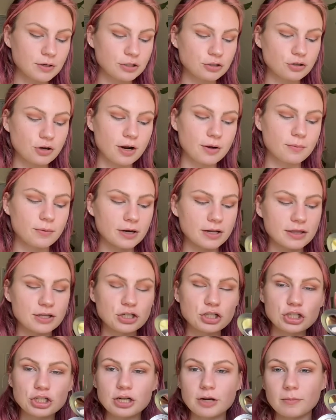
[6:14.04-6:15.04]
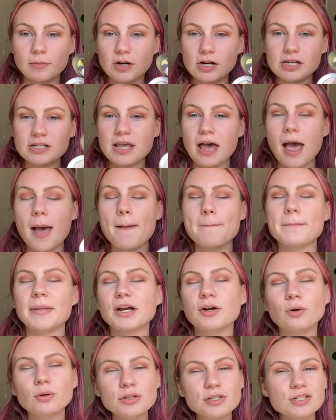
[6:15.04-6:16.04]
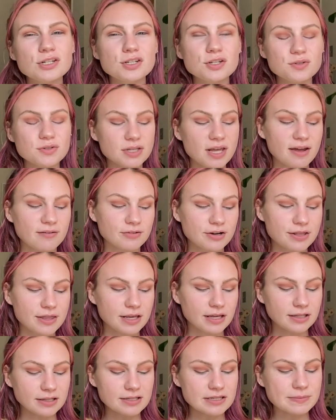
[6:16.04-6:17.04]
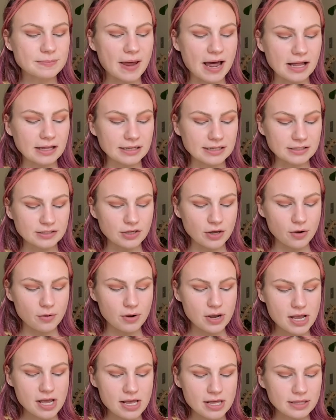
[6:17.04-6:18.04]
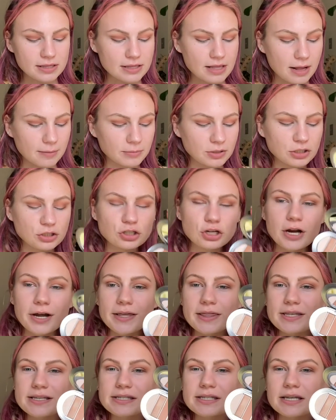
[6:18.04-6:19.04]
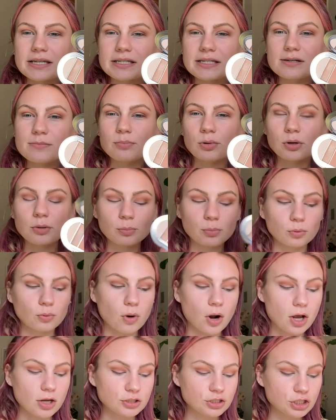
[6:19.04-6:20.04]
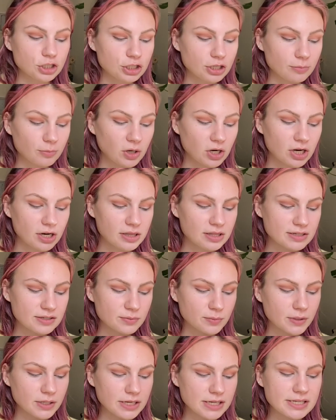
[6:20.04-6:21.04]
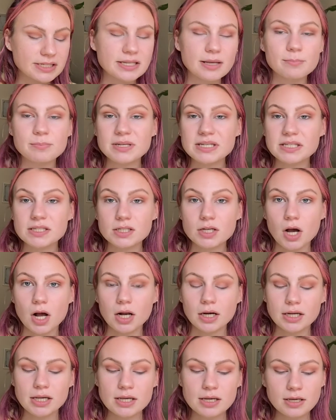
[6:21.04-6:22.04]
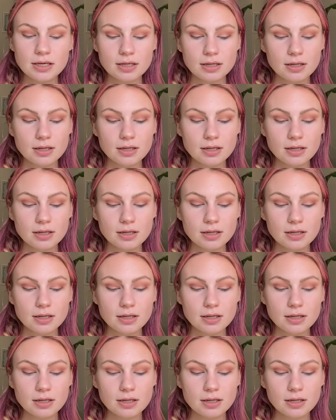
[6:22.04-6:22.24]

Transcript: to try one of the shimmers. Uh, my goal is to use everything in this palette. So I'm going to try this deeper bronze shimmer. This one is Biscotti.